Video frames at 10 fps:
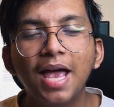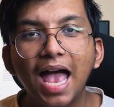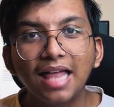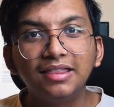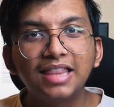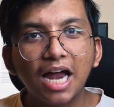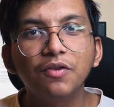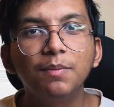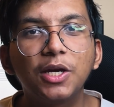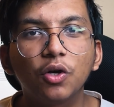and that
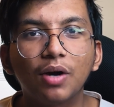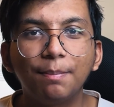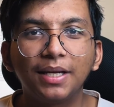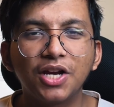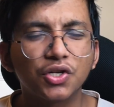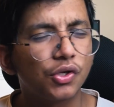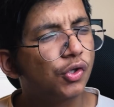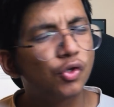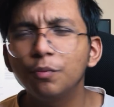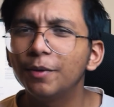will make your application
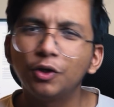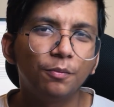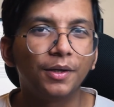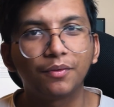super duper